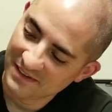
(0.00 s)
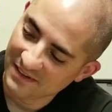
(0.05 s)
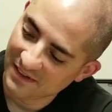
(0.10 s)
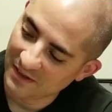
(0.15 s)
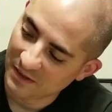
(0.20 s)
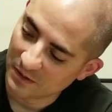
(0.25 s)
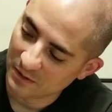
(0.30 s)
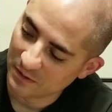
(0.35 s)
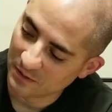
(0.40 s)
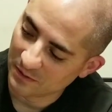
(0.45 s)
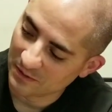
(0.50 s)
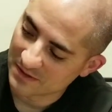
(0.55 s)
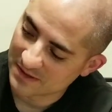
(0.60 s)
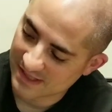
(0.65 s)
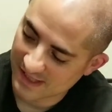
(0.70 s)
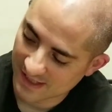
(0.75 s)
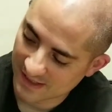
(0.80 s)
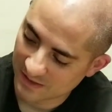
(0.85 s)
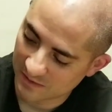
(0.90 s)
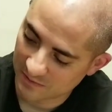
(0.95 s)
I don't know
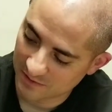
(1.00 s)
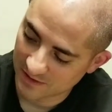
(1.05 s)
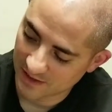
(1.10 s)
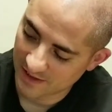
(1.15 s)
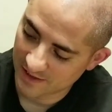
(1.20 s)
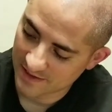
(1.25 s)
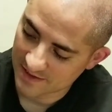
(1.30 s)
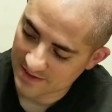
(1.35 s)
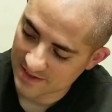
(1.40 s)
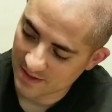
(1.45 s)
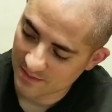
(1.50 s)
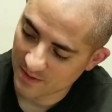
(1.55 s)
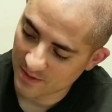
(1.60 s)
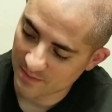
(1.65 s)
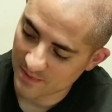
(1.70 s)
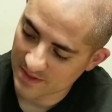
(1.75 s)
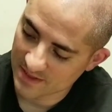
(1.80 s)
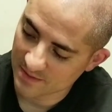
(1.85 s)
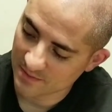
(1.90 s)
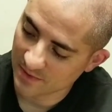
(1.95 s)
exactly what that is. That might
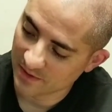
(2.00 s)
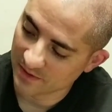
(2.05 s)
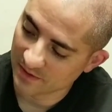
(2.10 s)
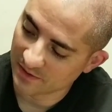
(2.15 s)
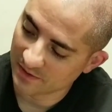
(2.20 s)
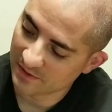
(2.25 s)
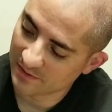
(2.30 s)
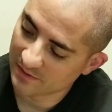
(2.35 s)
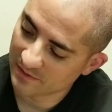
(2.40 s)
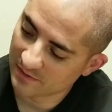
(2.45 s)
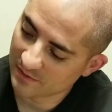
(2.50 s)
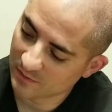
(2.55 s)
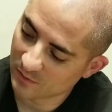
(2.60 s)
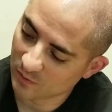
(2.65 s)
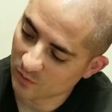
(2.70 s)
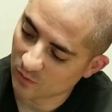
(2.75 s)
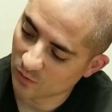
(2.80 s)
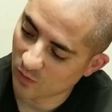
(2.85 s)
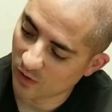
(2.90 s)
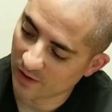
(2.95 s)
be some other
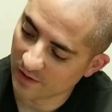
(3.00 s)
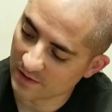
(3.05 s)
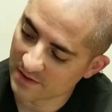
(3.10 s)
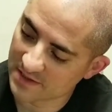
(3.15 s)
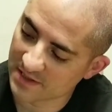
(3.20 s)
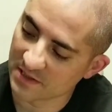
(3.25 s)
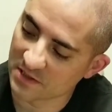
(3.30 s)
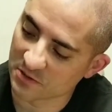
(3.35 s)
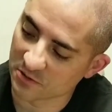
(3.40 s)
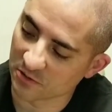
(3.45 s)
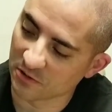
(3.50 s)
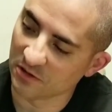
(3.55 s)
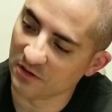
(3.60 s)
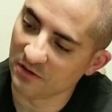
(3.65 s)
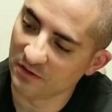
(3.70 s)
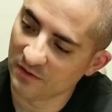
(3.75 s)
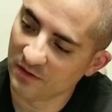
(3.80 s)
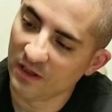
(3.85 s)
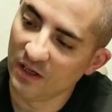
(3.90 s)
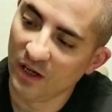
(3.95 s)
wireless
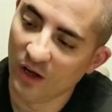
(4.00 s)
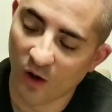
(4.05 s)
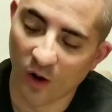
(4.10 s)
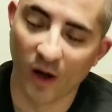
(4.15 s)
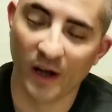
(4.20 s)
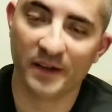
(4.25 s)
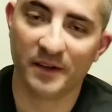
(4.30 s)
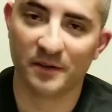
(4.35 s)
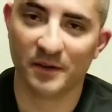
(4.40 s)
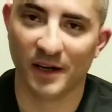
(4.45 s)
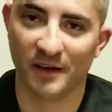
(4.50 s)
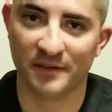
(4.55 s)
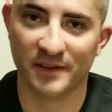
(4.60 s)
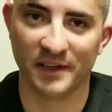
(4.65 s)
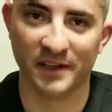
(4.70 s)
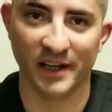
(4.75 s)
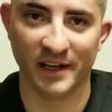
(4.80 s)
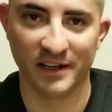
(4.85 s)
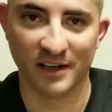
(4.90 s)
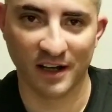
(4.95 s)
control. Oh, I do have the
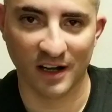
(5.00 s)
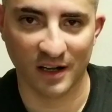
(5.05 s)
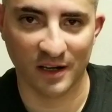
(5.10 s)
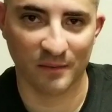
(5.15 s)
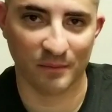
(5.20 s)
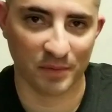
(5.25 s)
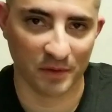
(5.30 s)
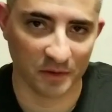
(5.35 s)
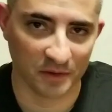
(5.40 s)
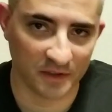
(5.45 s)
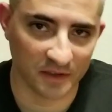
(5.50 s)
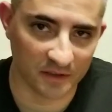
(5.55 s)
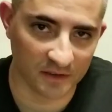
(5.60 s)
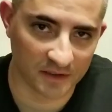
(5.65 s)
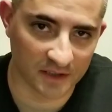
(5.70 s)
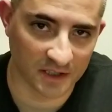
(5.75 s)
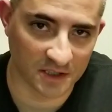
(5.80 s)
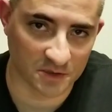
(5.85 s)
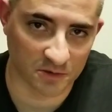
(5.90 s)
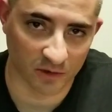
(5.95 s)
Nikon
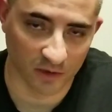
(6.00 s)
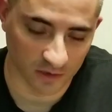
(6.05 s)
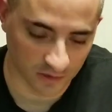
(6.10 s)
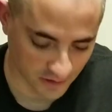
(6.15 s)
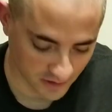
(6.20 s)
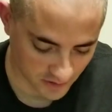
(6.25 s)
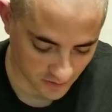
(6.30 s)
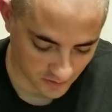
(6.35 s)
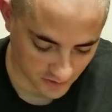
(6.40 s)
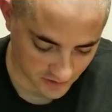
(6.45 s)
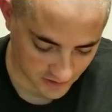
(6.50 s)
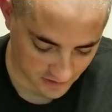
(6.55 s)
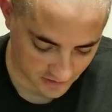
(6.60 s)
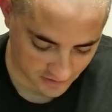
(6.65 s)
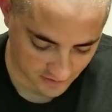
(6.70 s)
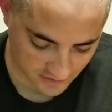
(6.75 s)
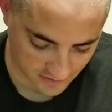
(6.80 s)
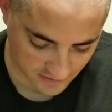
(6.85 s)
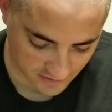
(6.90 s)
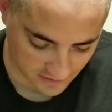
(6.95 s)
Bluetooth controller on order,
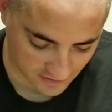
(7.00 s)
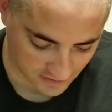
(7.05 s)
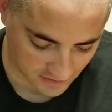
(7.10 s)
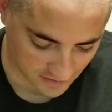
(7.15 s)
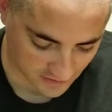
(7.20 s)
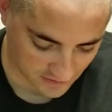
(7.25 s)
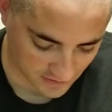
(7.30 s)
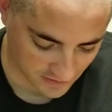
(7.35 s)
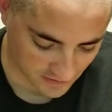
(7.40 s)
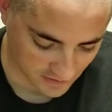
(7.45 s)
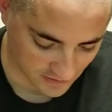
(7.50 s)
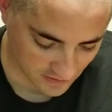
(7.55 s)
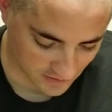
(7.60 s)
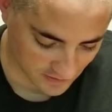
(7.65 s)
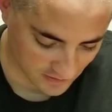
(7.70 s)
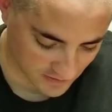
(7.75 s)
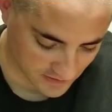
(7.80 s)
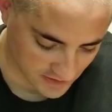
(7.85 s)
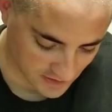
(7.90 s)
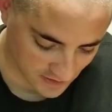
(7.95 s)

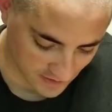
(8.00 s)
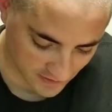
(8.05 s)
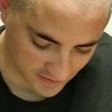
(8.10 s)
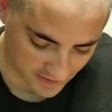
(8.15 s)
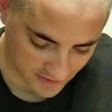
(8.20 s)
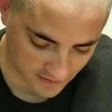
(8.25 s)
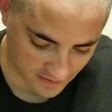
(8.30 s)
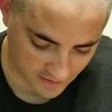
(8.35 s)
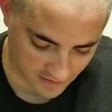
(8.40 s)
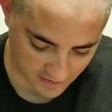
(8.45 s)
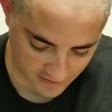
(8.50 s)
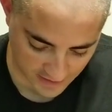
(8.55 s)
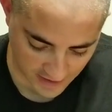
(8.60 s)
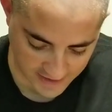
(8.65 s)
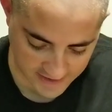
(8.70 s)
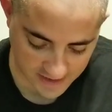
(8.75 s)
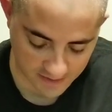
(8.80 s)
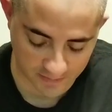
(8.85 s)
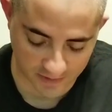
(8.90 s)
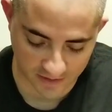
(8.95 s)
so
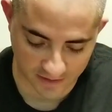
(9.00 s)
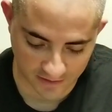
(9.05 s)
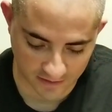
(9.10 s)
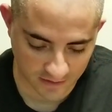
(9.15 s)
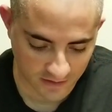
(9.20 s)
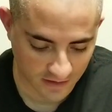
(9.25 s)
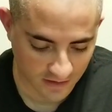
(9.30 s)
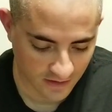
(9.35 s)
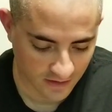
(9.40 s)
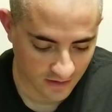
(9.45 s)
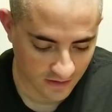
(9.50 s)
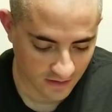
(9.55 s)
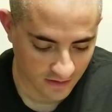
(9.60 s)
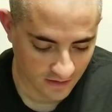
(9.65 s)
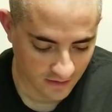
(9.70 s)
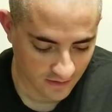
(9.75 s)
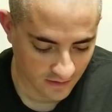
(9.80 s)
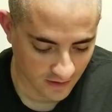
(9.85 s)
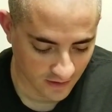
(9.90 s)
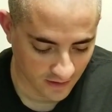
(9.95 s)
that's going to be
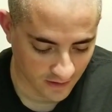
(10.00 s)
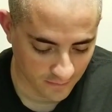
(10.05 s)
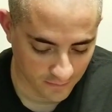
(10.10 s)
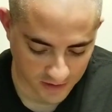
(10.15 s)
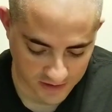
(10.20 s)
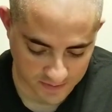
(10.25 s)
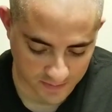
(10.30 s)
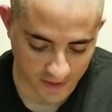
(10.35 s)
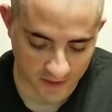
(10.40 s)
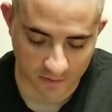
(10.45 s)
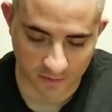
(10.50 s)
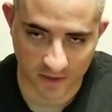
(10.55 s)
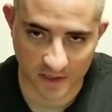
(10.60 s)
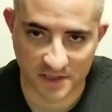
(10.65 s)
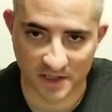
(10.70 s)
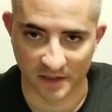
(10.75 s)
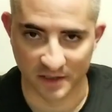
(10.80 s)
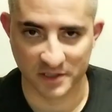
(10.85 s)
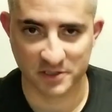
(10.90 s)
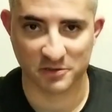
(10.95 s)
much better when
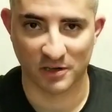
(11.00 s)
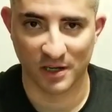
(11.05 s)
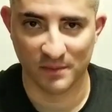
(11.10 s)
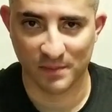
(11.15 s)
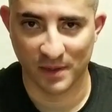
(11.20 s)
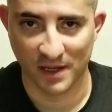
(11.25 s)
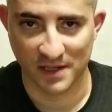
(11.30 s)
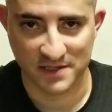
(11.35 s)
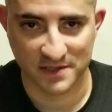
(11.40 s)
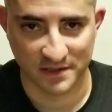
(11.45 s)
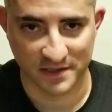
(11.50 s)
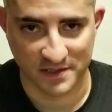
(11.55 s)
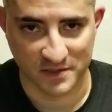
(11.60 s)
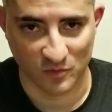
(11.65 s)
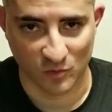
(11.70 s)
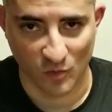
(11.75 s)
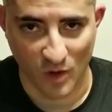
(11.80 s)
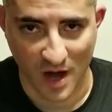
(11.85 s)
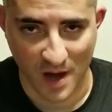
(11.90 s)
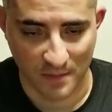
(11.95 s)
it's on the tripod, so it
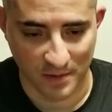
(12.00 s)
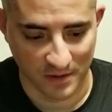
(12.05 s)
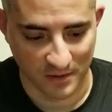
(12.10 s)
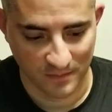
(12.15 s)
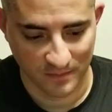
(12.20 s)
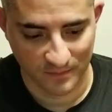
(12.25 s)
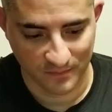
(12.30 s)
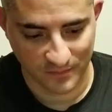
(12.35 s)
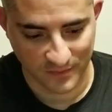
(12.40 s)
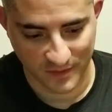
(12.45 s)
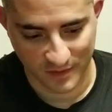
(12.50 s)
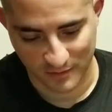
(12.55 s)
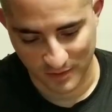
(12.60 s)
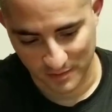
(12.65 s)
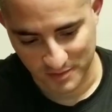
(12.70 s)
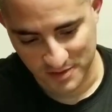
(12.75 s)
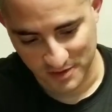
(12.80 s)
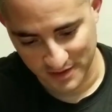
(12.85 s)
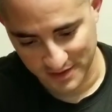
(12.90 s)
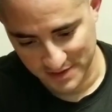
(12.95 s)
doesn't wobble when
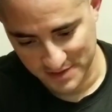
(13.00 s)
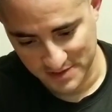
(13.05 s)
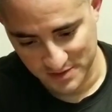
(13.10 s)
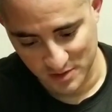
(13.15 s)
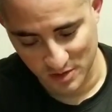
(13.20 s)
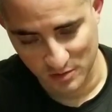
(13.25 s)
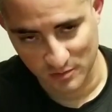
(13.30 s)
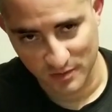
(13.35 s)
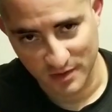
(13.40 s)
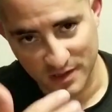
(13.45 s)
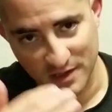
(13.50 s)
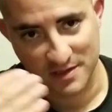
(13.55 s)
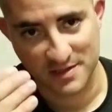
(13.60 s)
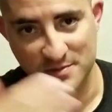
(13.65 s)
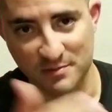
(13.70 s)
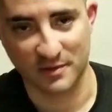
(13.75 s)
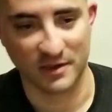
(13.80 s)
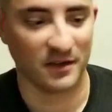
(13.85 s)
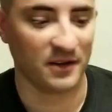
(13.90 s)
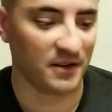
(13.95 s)
I'm trying to zoom. Because
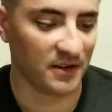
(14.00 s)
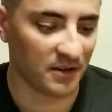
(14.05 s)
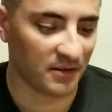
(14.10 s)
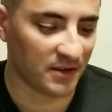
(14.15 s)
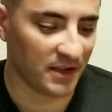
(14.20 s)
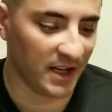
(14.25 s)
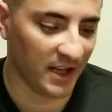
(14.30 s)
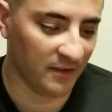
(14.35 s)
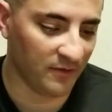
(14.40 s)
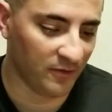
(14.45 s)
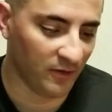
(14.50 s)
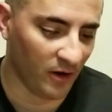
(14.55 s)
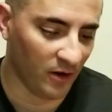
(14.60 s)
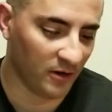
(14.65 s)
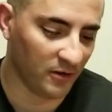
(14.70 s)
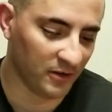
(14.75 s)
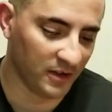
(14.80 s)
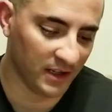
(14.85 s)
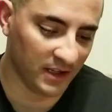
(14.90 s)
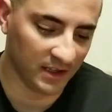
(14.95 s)
when you're in that
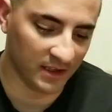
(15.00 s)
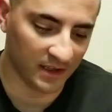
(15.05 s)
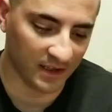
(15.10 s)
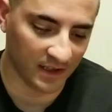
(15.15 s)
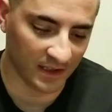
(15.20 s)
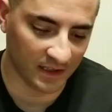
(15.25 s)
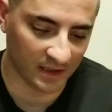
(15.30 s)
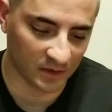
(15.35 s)
far in any